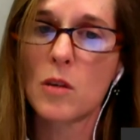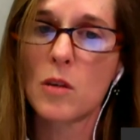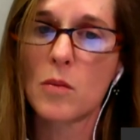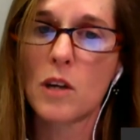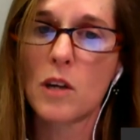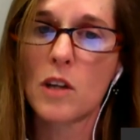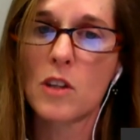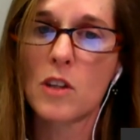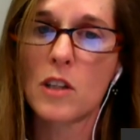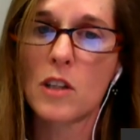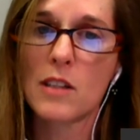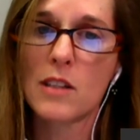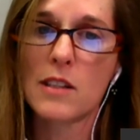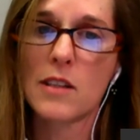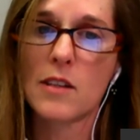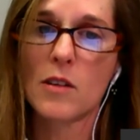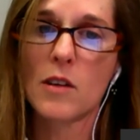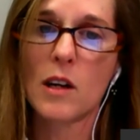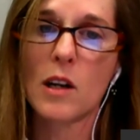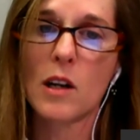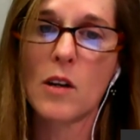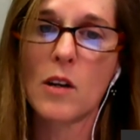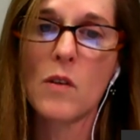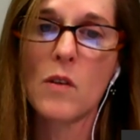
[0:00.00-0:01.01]
at Project
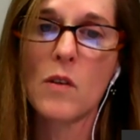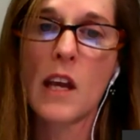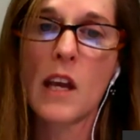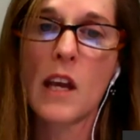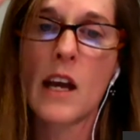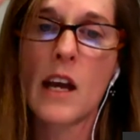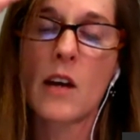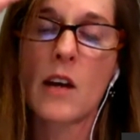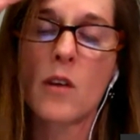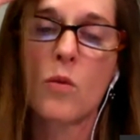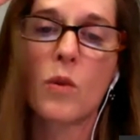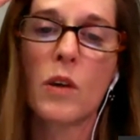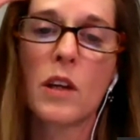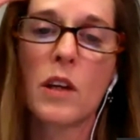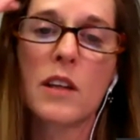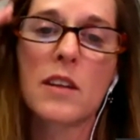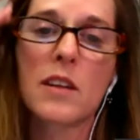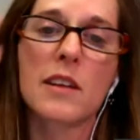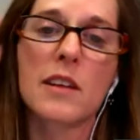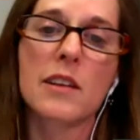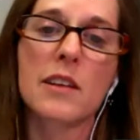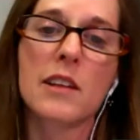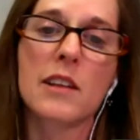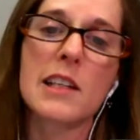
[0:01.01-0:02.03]
Zero.
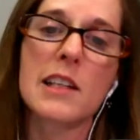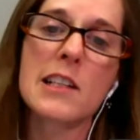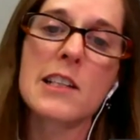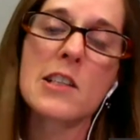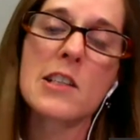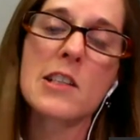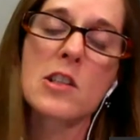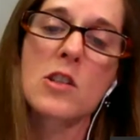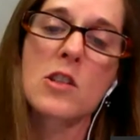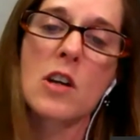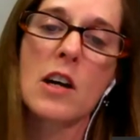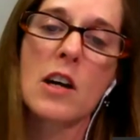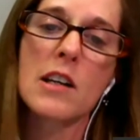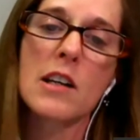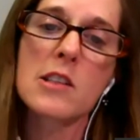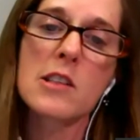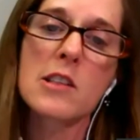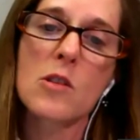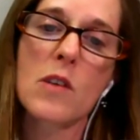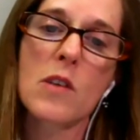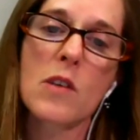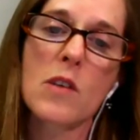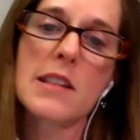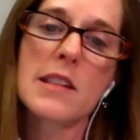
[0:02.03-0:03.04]
With Liz
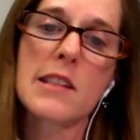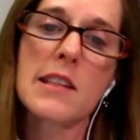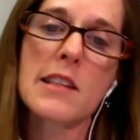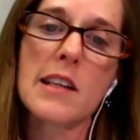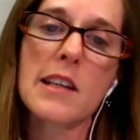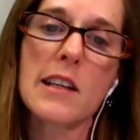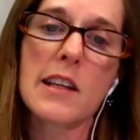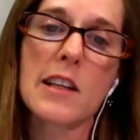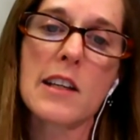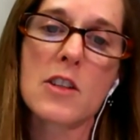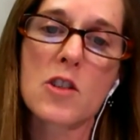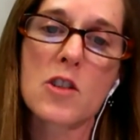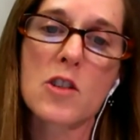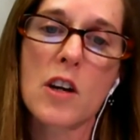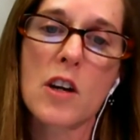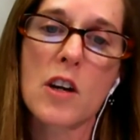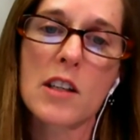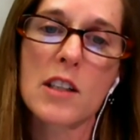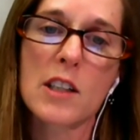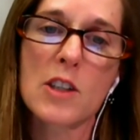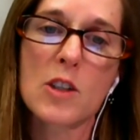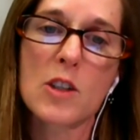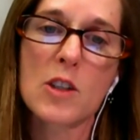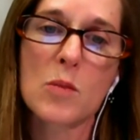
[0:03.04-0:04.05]
Dawes-DeRising and Shari
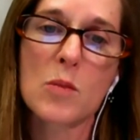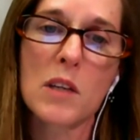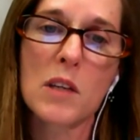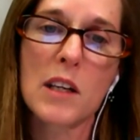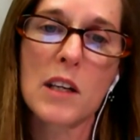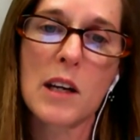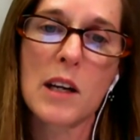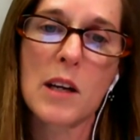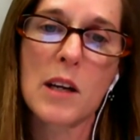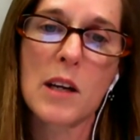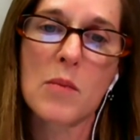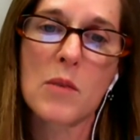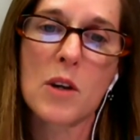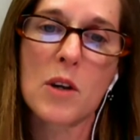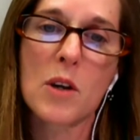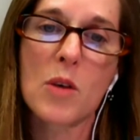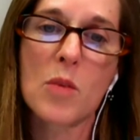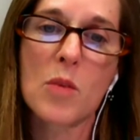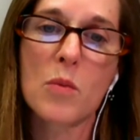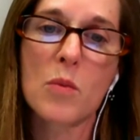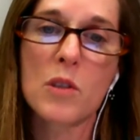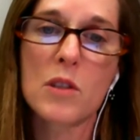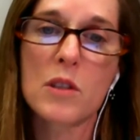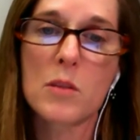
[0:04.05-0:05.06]
Tishman, I'm
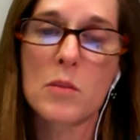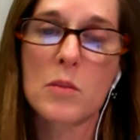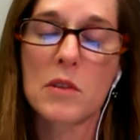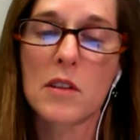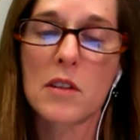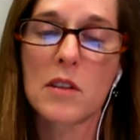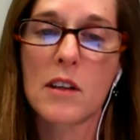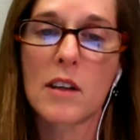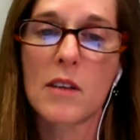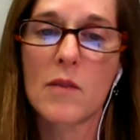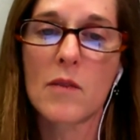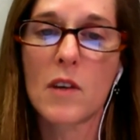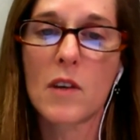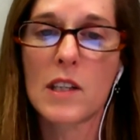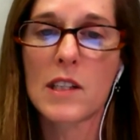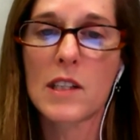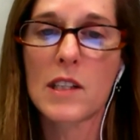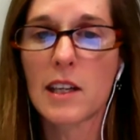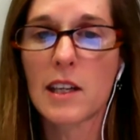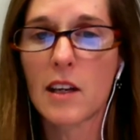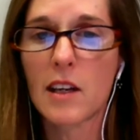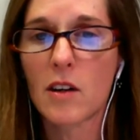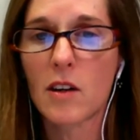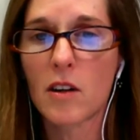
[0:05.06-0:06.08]
co-principal
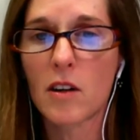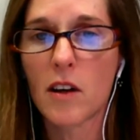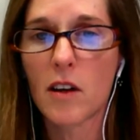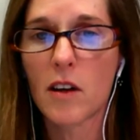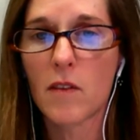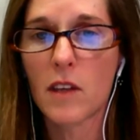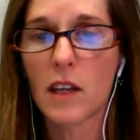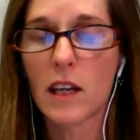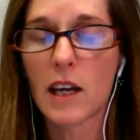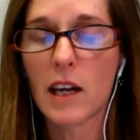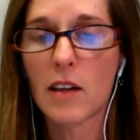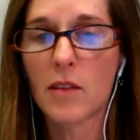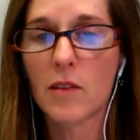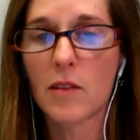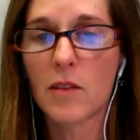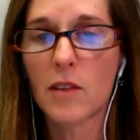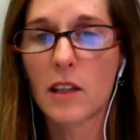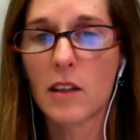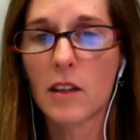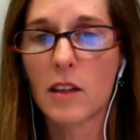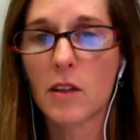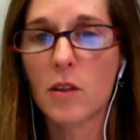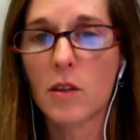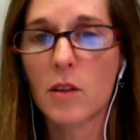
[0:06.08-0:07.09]
investigator of the Out of
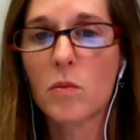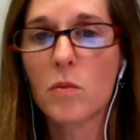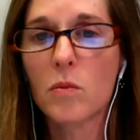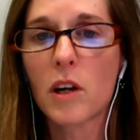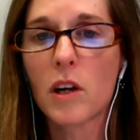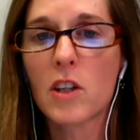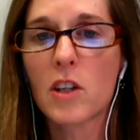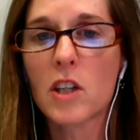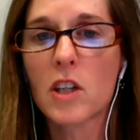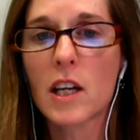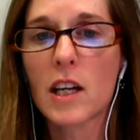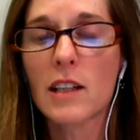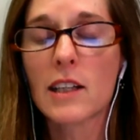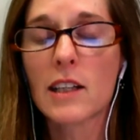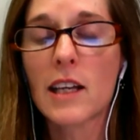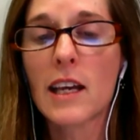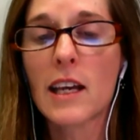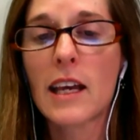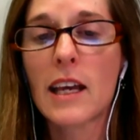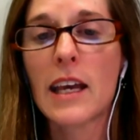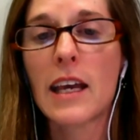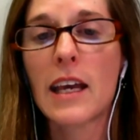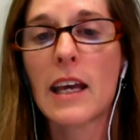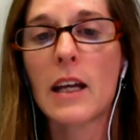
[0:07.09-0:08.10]
Eden Learn project,
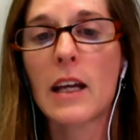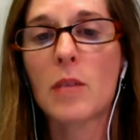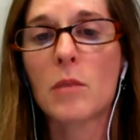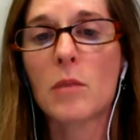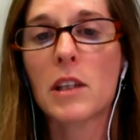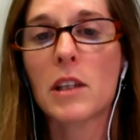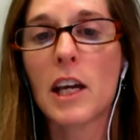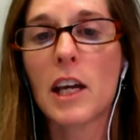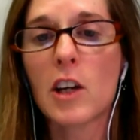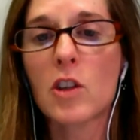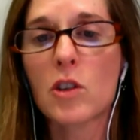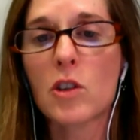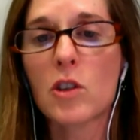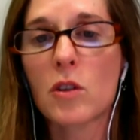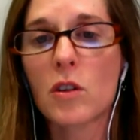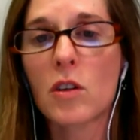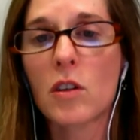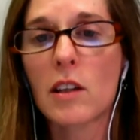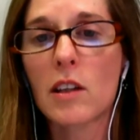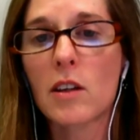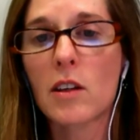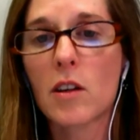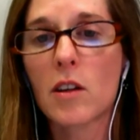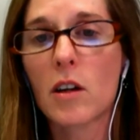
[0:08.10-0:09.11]
and I'm a
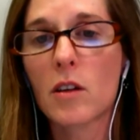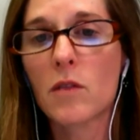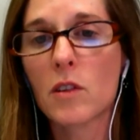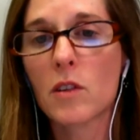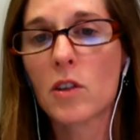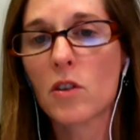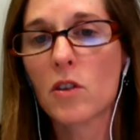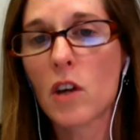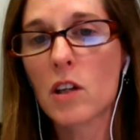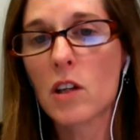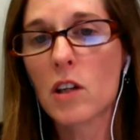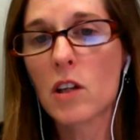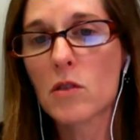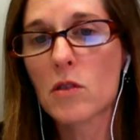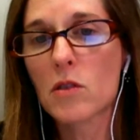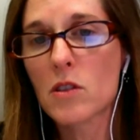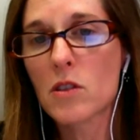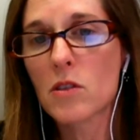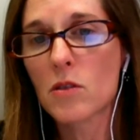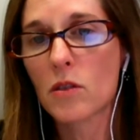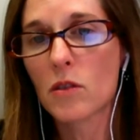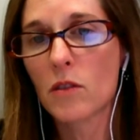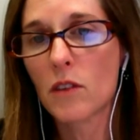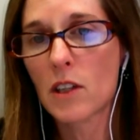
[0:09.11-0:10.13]
lecturer at the Harvard Graduate
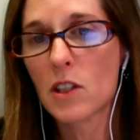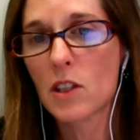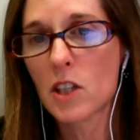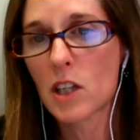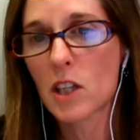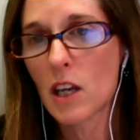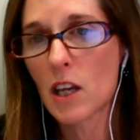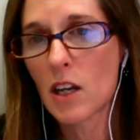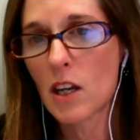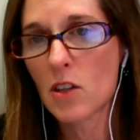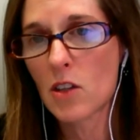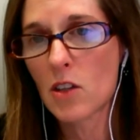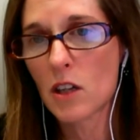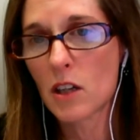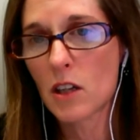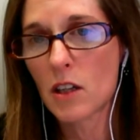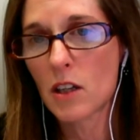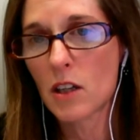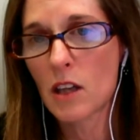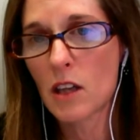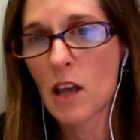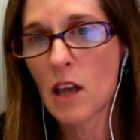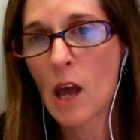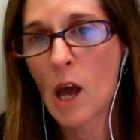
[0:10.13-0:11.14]
School of
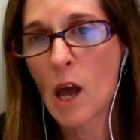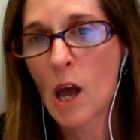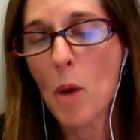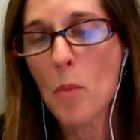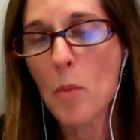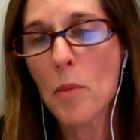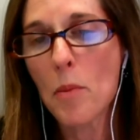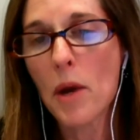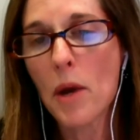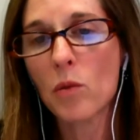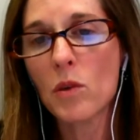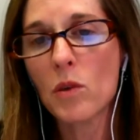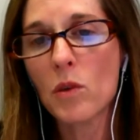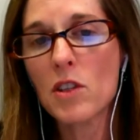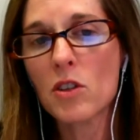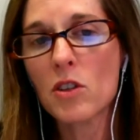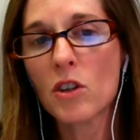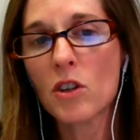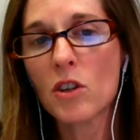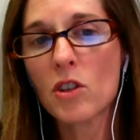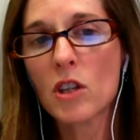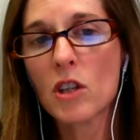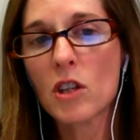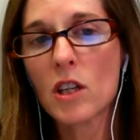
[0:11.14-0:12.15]
Education. My
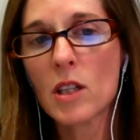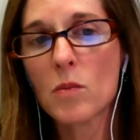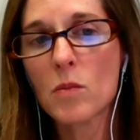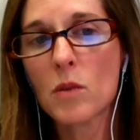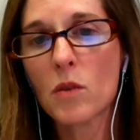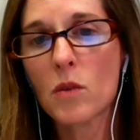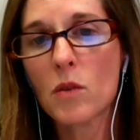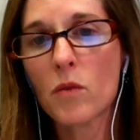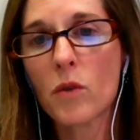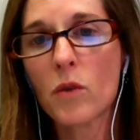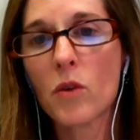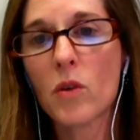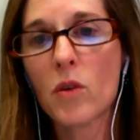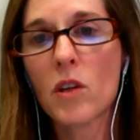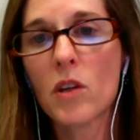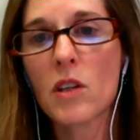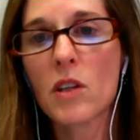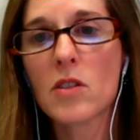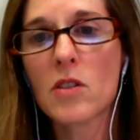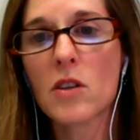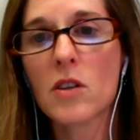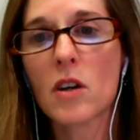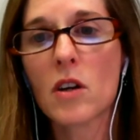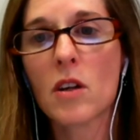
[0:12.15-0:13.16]
research has been
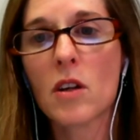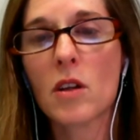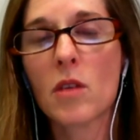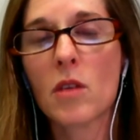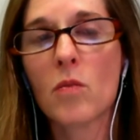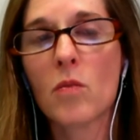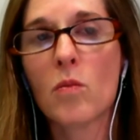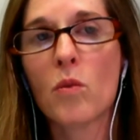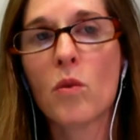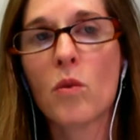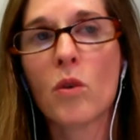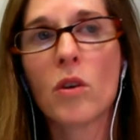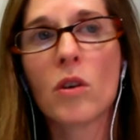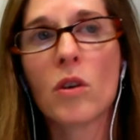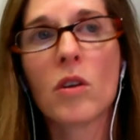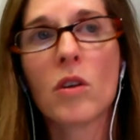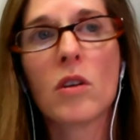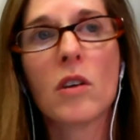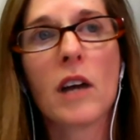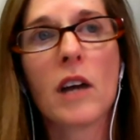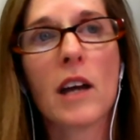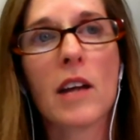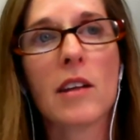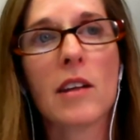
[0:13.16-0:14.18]
focused on the
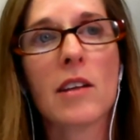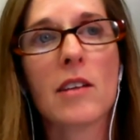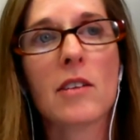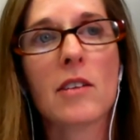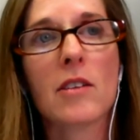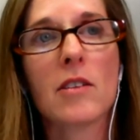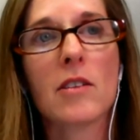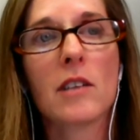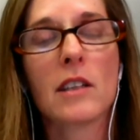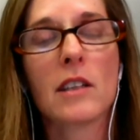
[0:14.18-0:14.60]
moral, ethical,